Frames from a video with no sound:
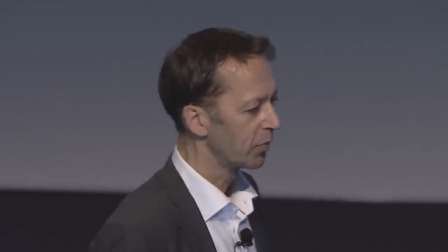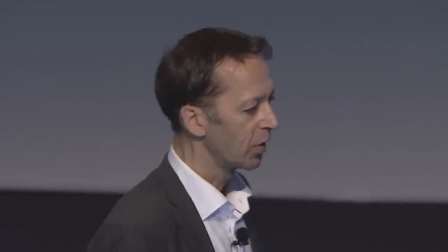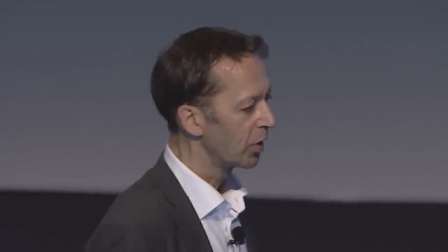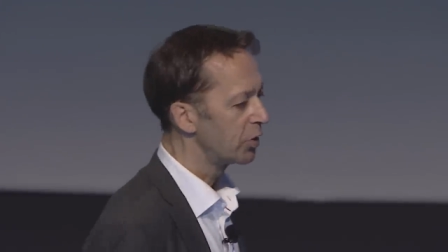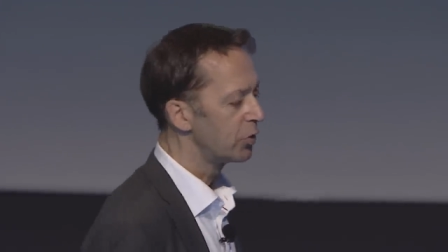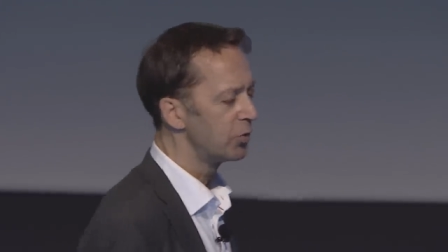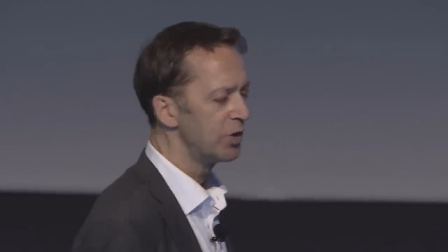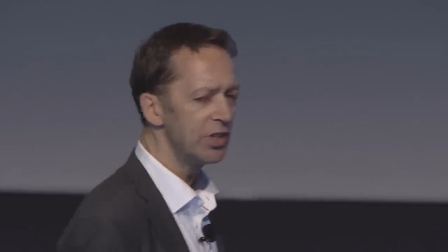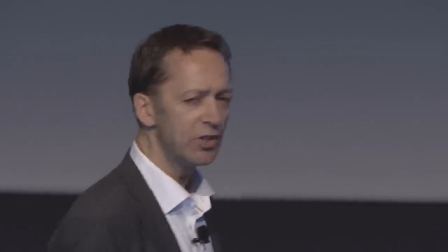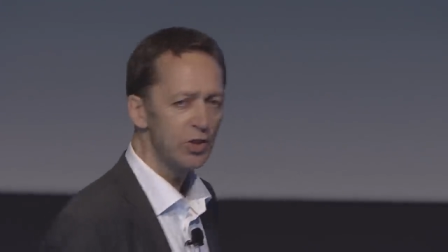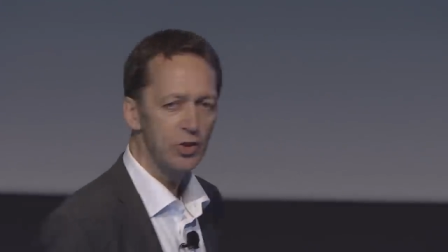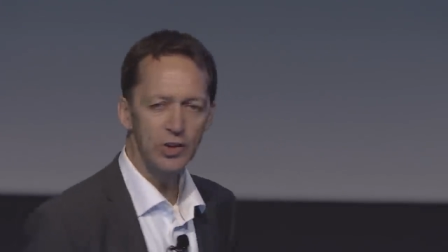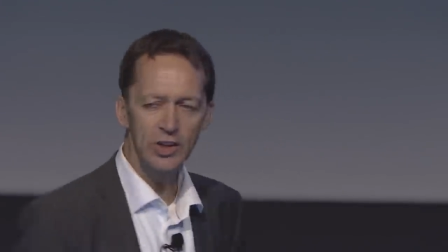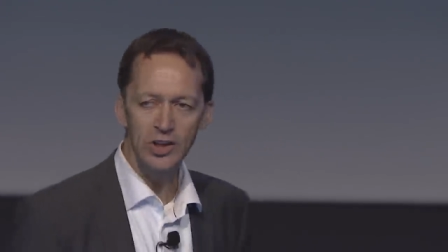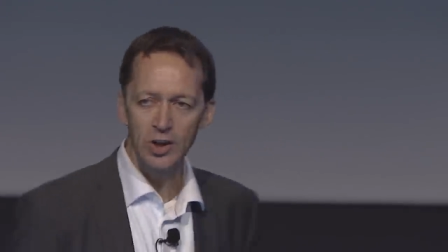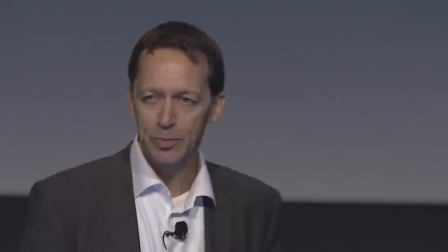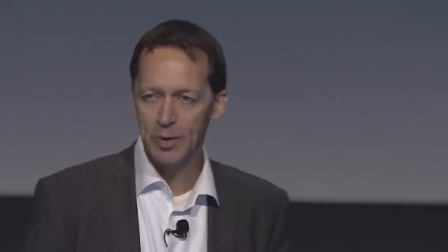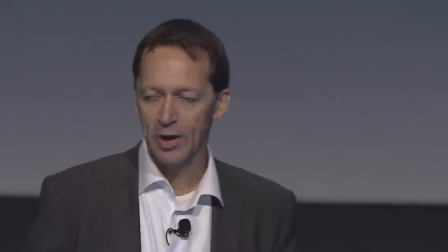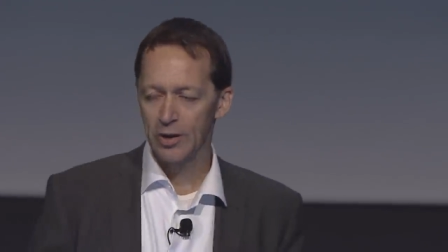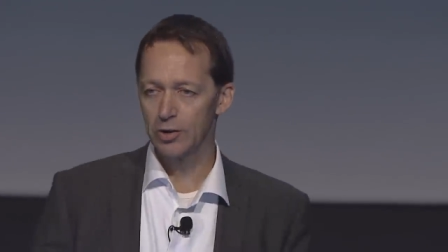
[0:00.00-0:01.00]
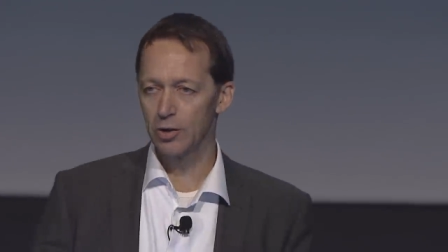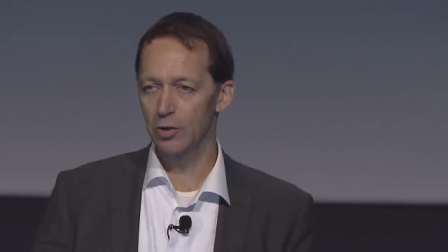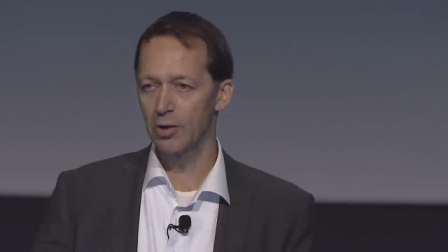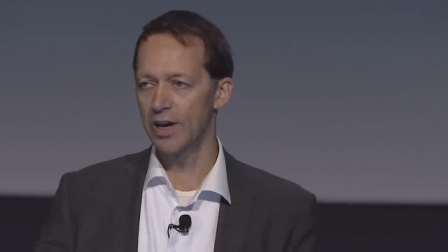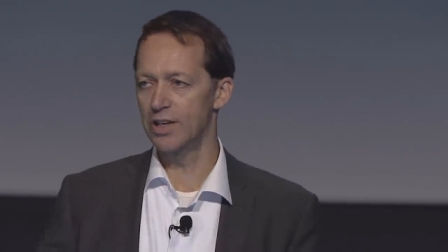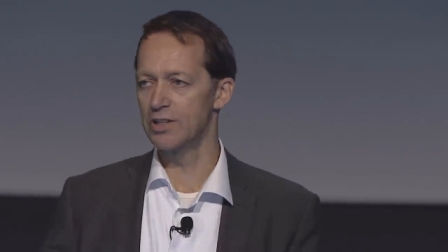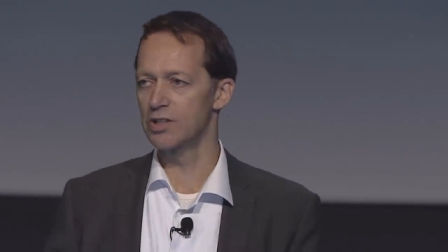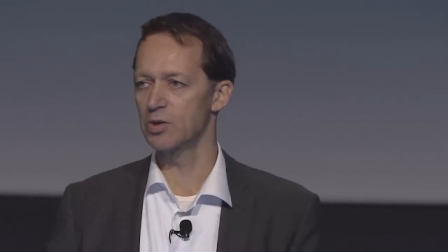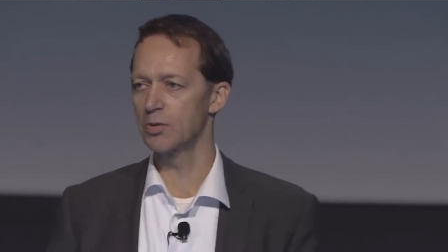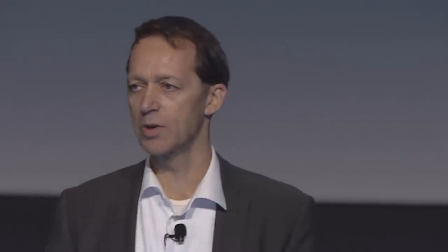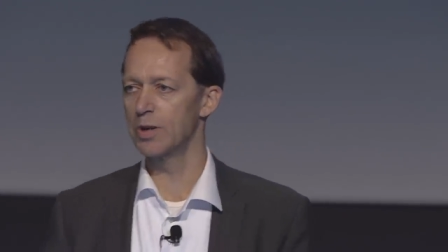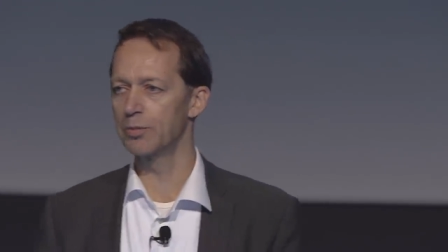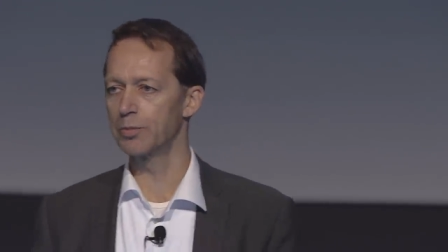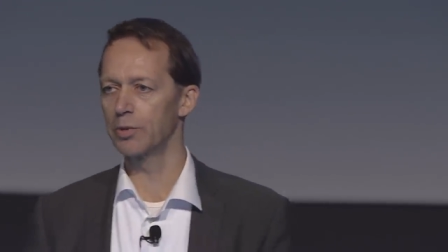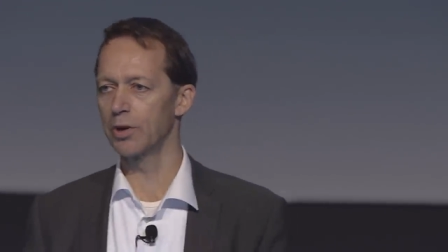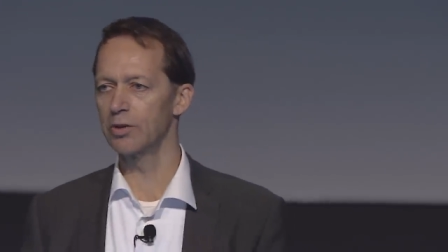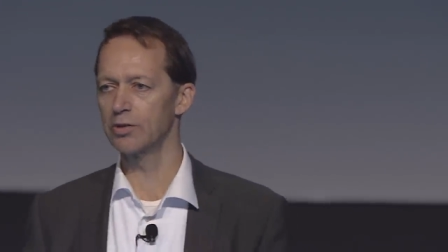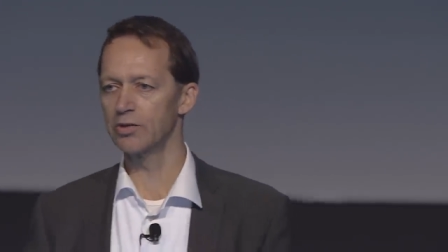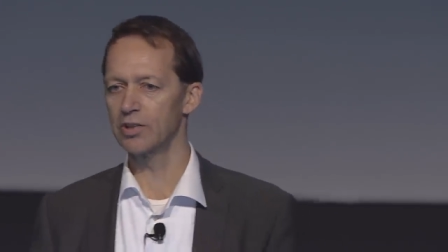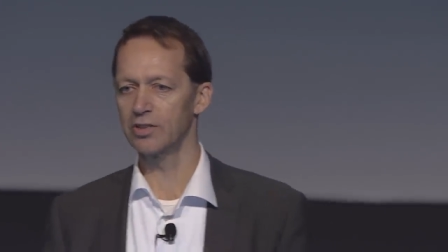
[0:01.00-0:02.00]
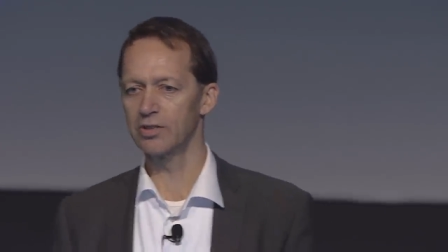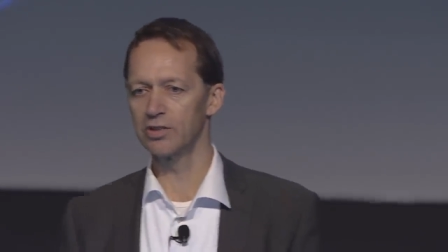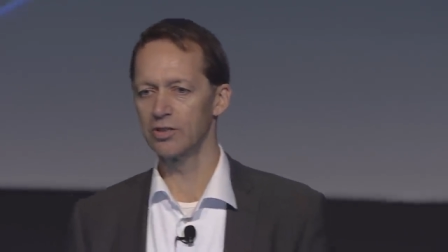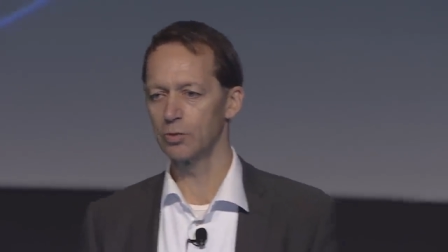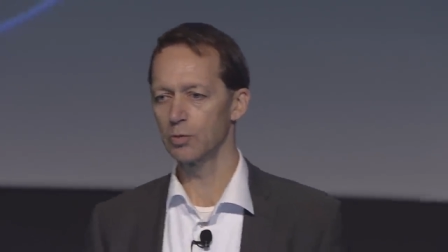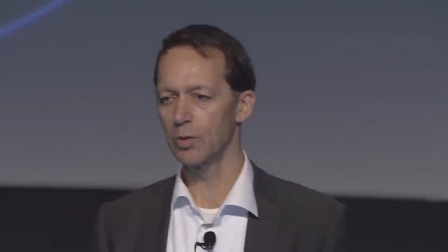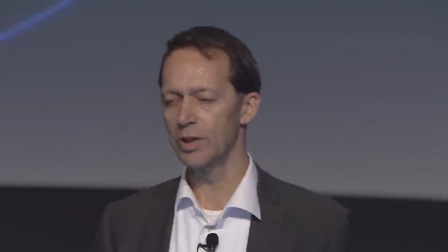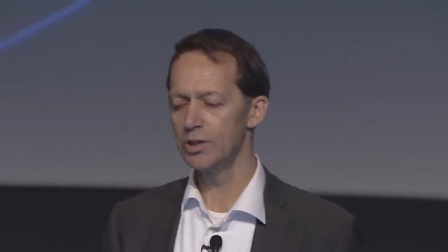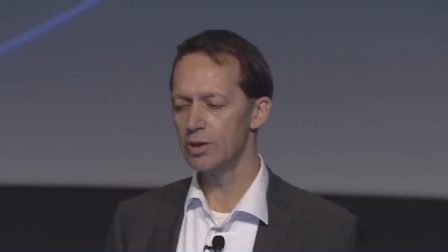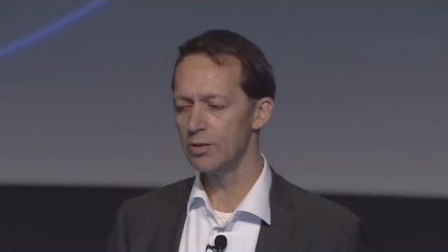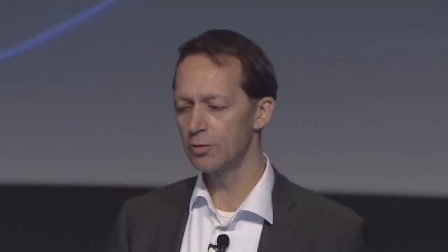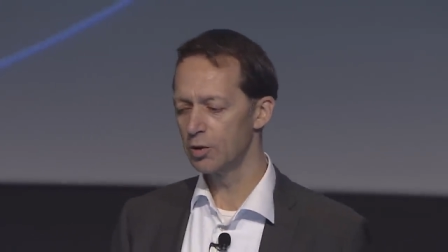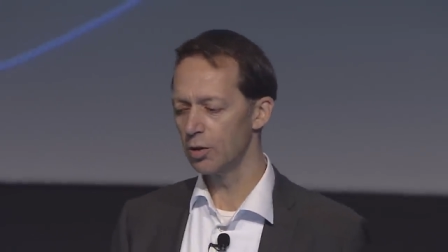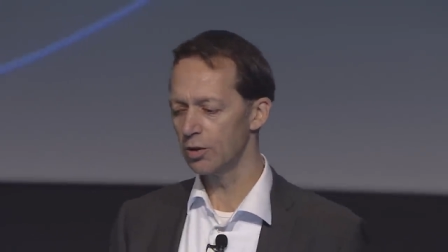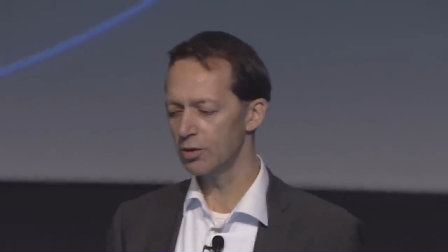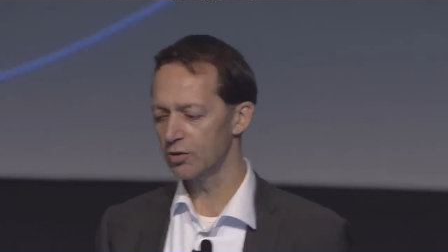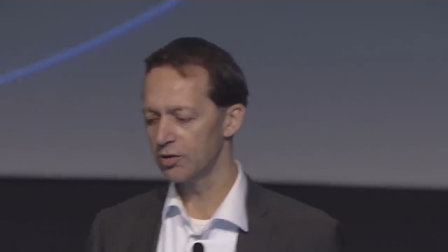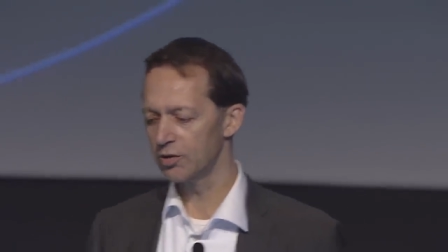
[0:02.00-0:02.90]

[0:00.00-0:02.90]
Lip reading: You need to think about your end-to-end processes. When you've got